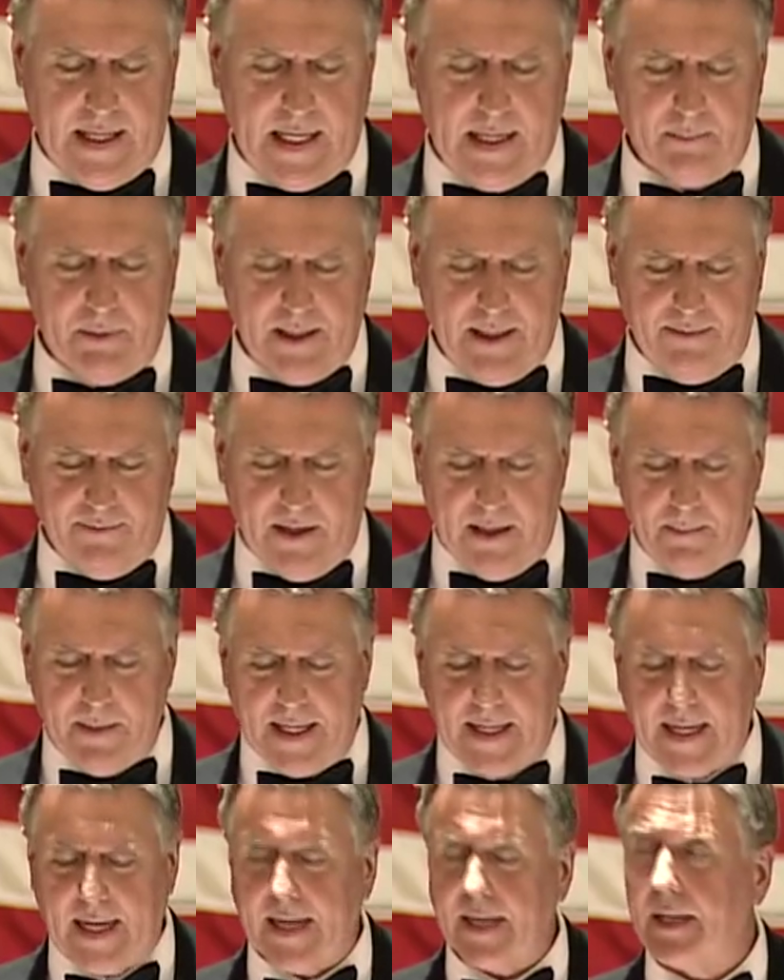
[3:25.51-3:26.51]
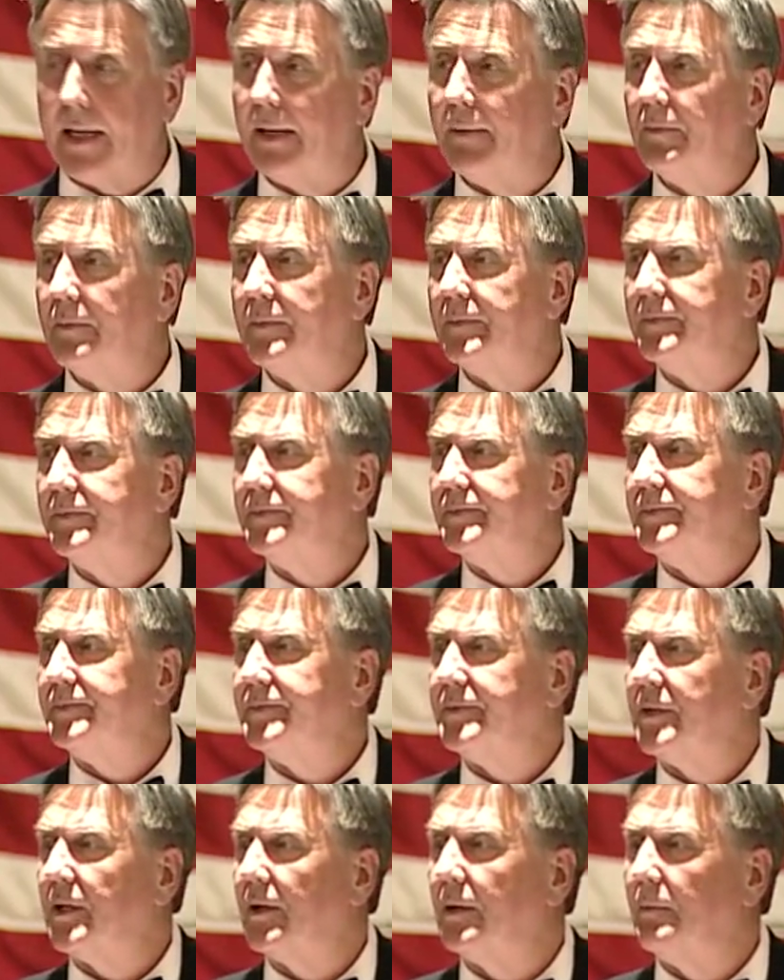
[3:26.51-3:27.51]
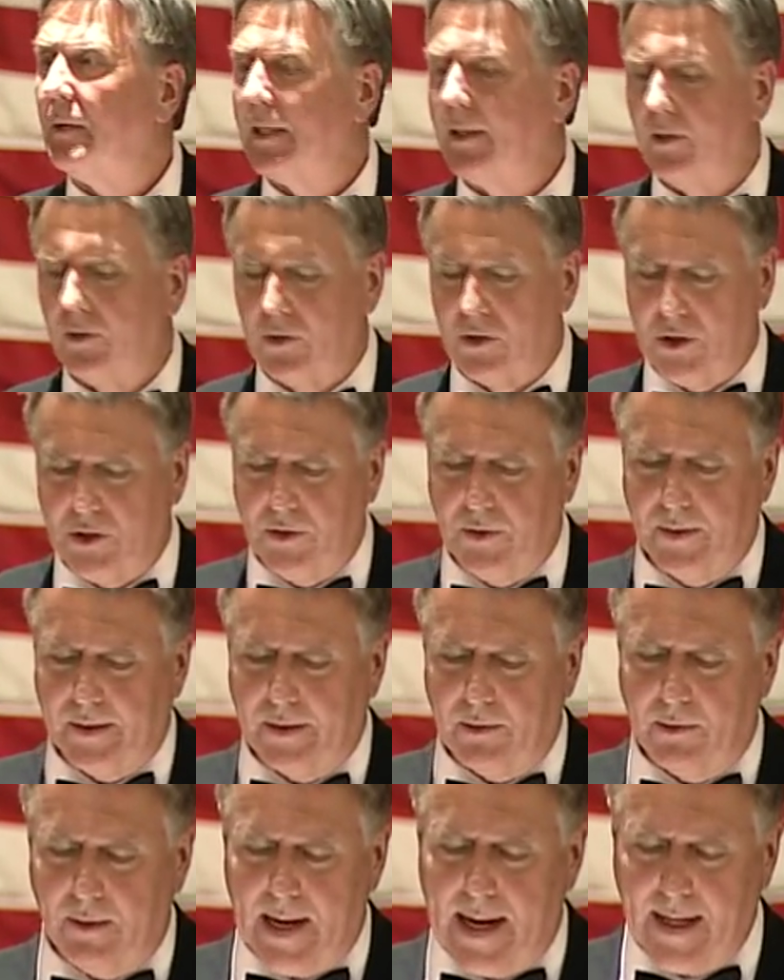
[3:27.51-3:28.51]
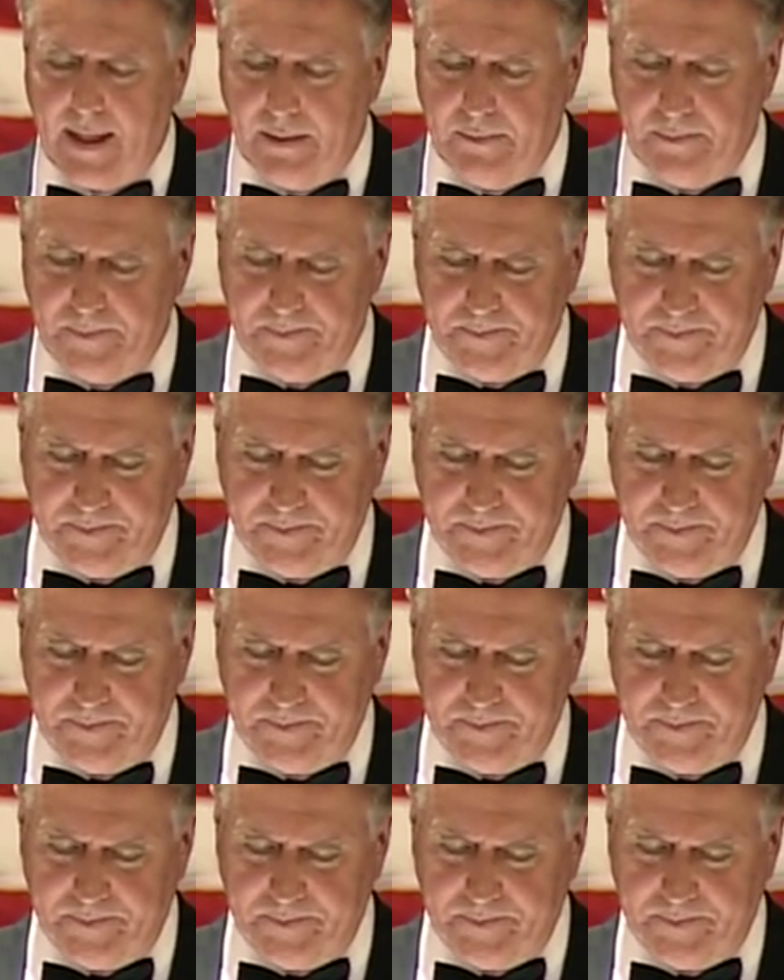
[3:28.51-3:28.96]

And I believe I met Andy during my own tour in Iraq,